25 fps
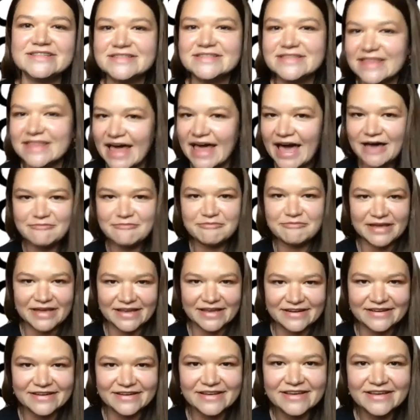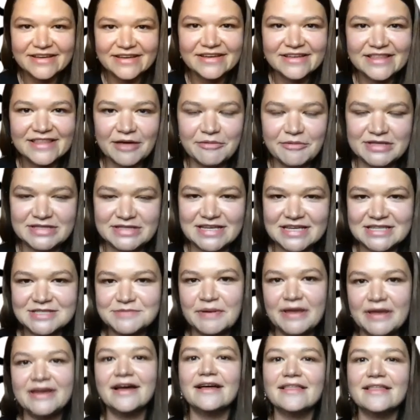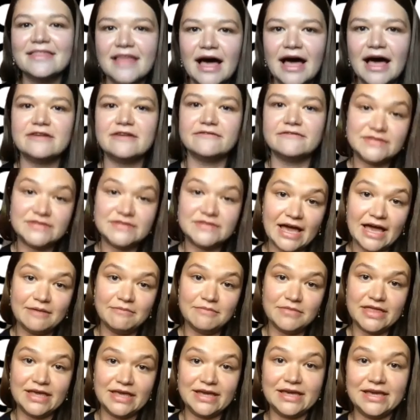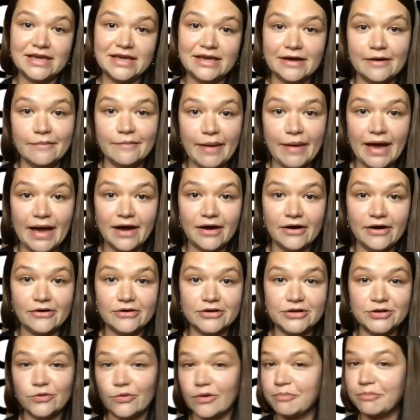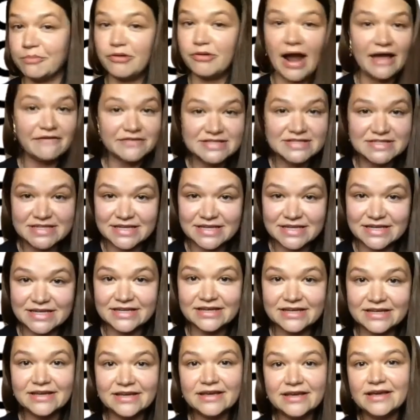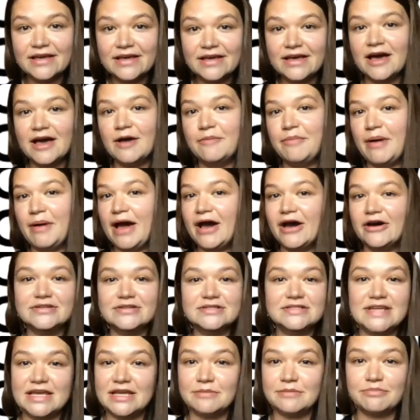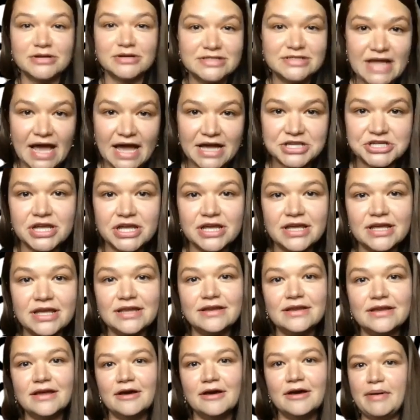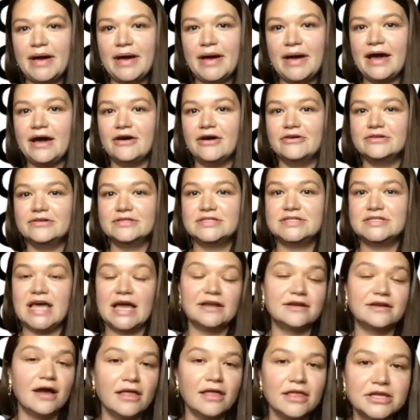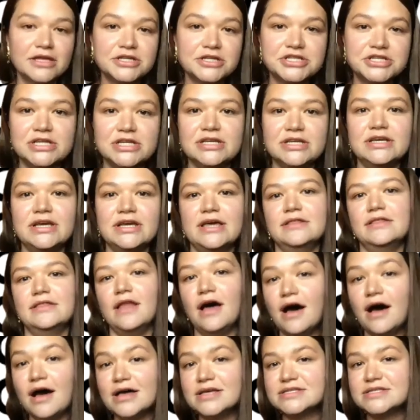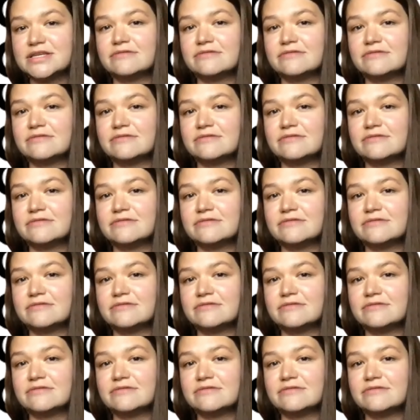that mean? That means I spend a lot of time thinking about your privacy, about data protection, about technology and laws and